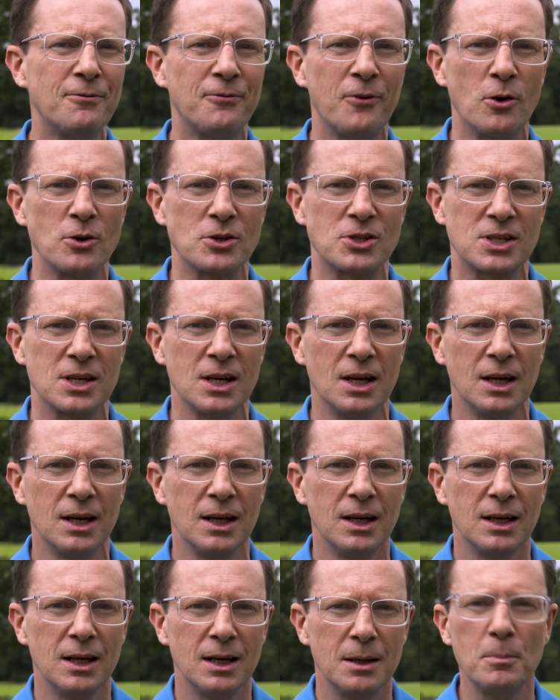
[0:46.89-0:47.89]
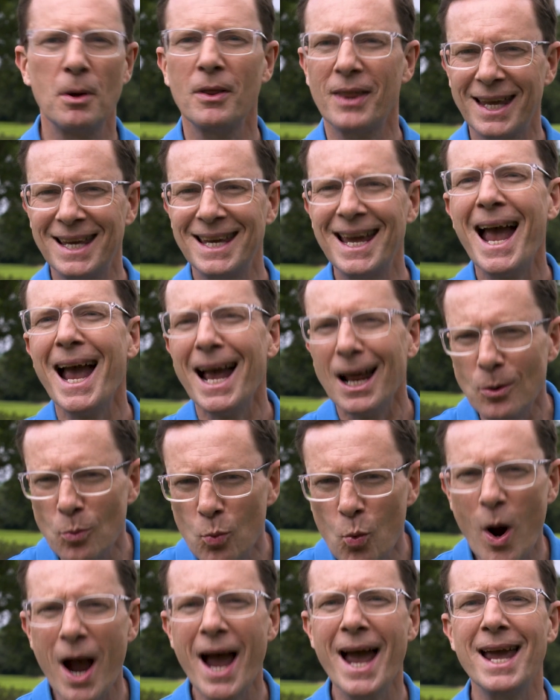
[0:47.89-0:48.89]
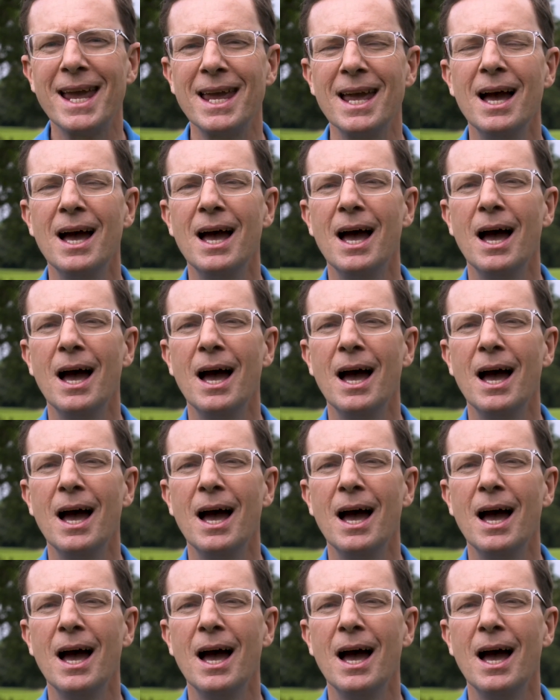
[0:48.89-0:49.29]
floss, but they can weigh